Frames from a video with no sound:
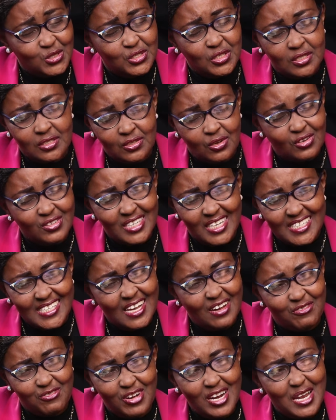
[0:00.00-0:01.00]
doctors
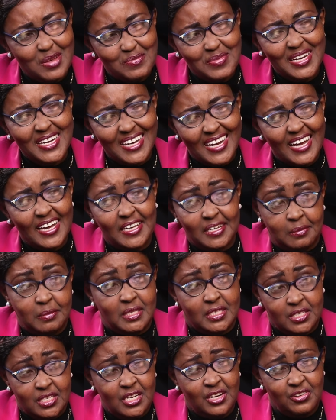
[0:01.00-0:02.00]
have really been dying
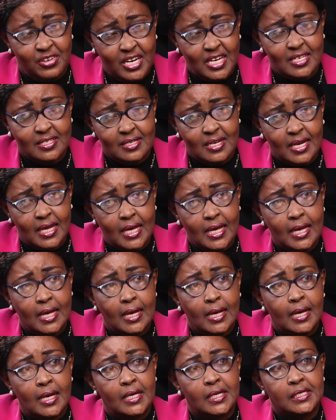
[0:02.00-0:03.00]
mysteriously. Yeah.
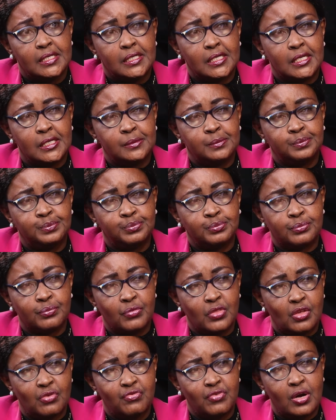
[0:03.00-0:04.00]
Yeah. The
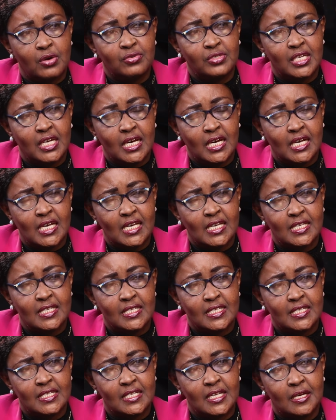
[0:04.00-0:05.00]
founder
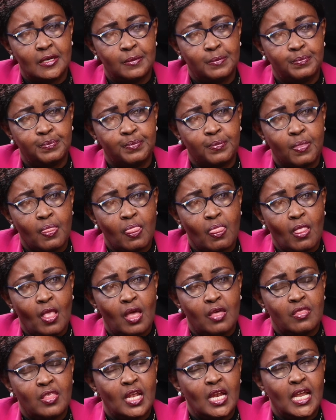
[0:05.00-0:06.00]
is the
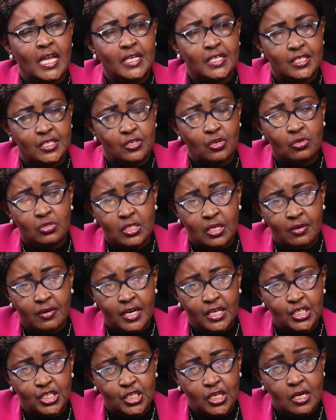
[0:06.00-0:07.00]
late Dr.
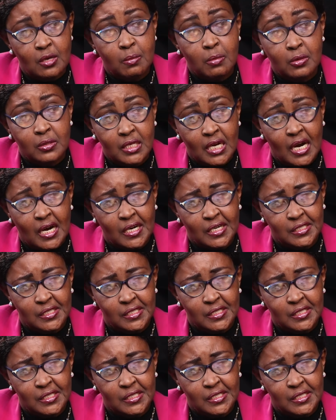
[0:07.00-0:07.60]
Eda Beuttah.